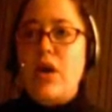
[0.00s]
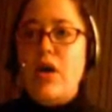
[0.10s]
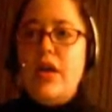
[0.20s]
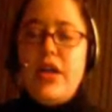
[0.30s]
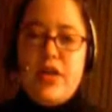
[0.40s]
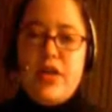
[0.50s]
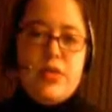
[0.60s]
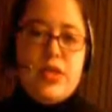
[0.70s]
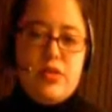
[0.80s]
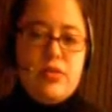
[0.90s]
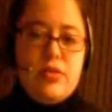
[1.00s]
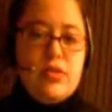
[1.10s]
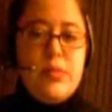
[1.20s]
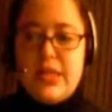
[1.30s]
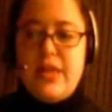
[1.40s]
all undergraduate students
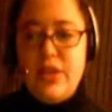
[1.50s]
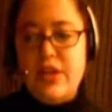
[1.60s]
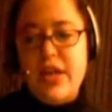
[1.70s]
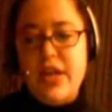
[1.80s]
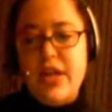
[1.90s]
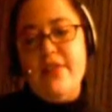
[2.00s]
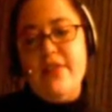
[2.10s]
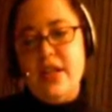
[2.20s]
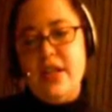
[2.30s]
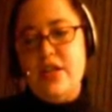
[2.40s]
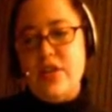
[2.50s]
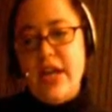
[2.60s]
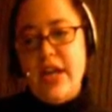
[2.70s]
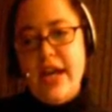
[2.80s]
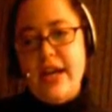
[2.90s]
because they feel that having that
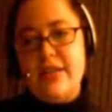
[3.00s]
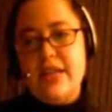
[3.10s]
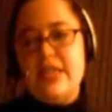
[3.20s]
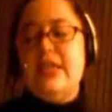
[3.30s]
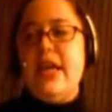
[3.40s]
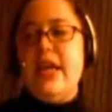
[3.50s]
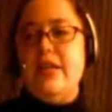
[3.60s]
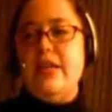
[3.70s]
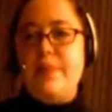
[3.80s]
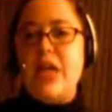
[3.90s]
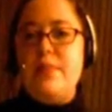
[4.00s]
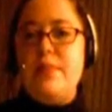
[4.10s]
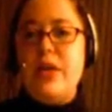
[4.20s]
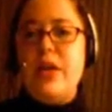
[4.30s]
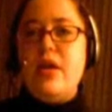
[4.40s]
internet access and that
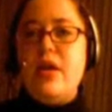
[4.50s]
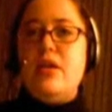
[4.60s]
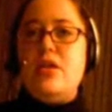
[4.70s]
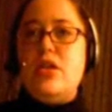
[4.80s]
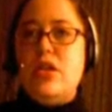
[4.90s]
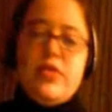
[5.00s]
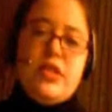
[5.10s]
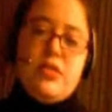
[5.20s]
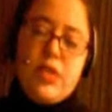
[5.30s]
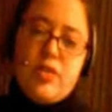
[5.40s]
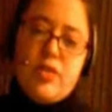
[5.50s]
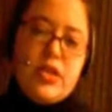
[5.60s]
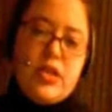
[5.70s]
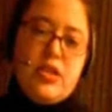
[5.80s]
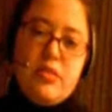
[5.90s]
laptop to use as a
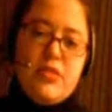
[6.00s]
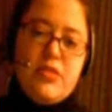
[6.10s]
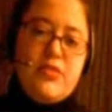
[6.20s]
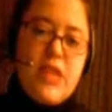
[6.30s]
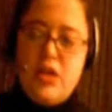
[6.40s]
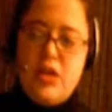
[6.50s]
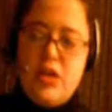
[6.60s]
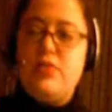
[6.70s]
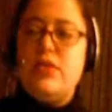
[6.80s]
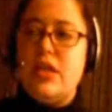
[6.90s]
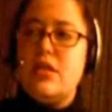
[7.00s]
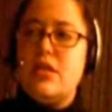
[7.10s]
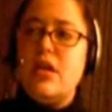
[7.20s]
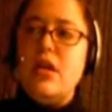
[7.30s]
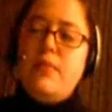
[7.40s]
resource in terms of taking notes
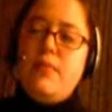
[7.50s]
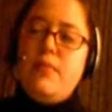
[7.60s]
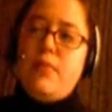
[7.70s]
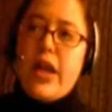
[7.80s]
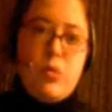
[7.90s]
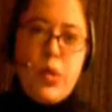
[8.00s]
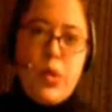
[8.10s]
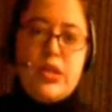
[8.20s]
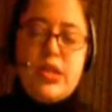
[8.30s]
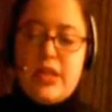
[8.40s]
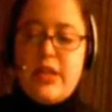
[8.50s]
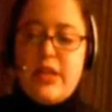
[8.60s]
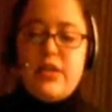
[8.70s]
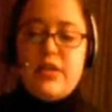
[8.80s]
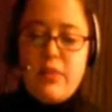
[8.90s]
and writing reports,
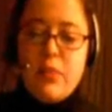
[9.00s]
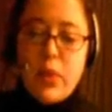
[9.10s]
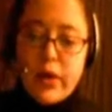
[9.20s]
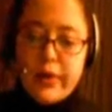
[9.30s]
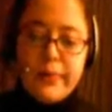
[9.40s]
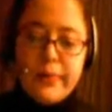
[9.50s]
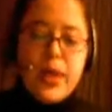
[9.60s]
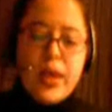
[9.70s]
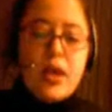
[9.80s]
etc., is very important.